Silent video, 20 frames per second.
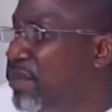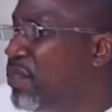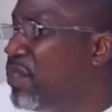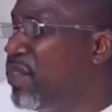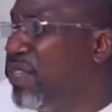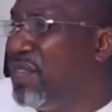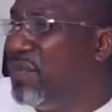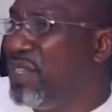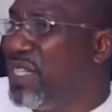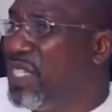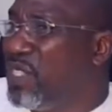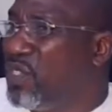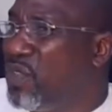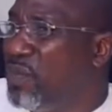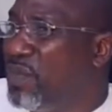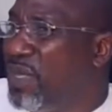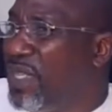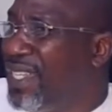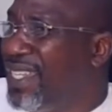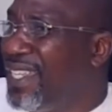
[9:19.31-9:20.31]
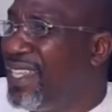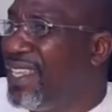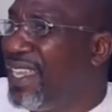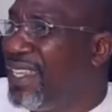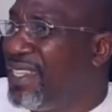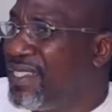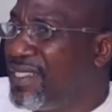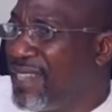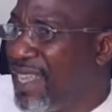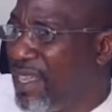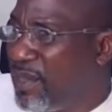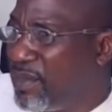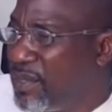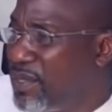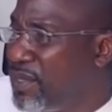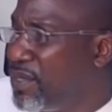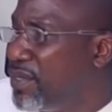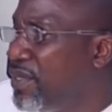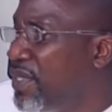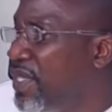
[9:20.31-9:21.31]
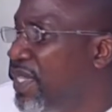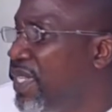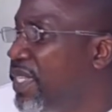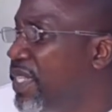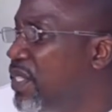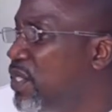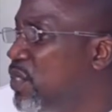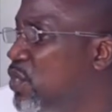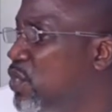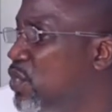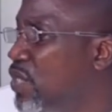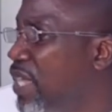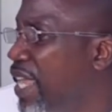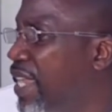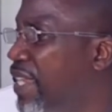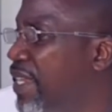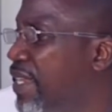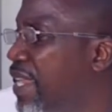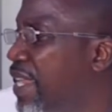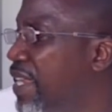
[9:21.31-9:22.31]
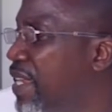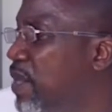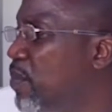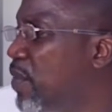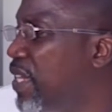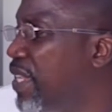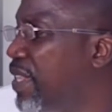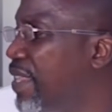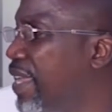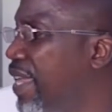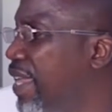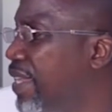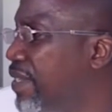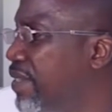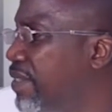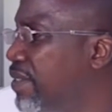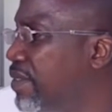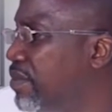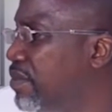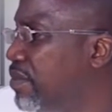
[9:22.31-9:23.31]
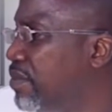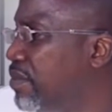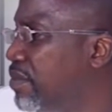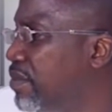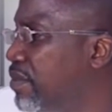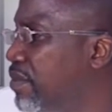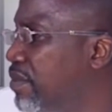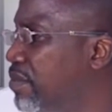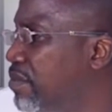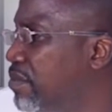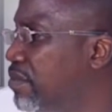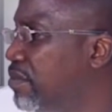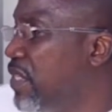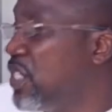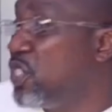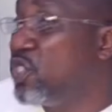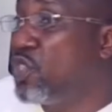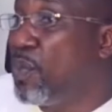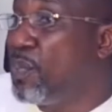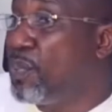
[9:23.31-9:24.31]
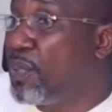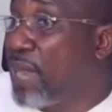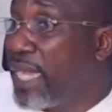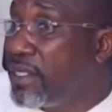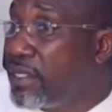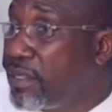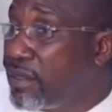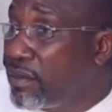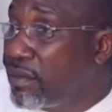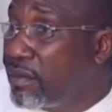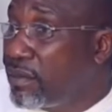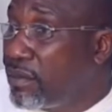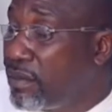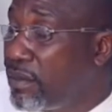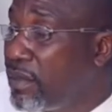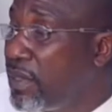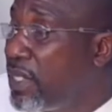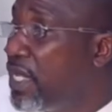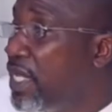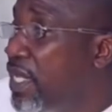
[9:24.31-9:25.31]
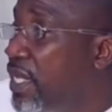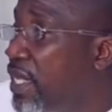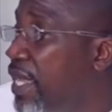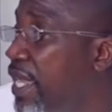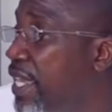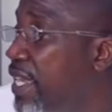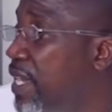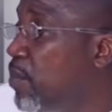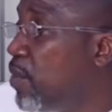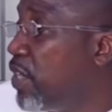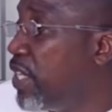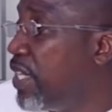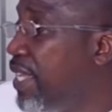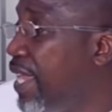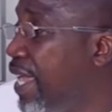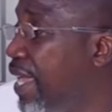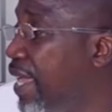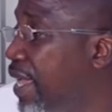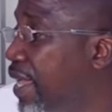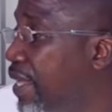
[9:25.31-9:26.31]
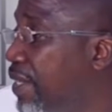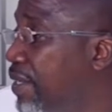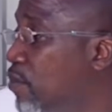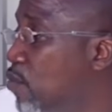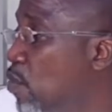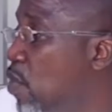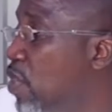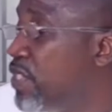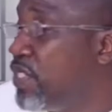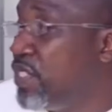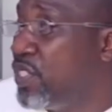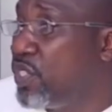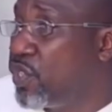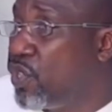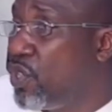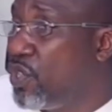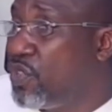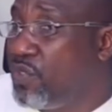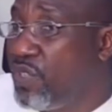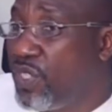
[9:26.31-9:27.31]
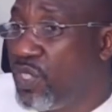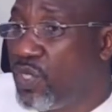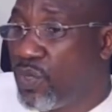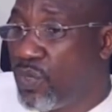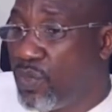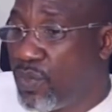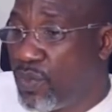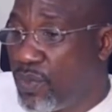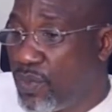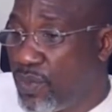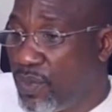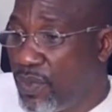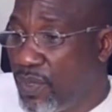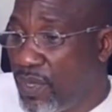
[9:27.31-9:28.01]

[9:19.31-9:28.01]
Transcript: you don't even need to be legally sound. And anybody that is upright, anybody that wants this country to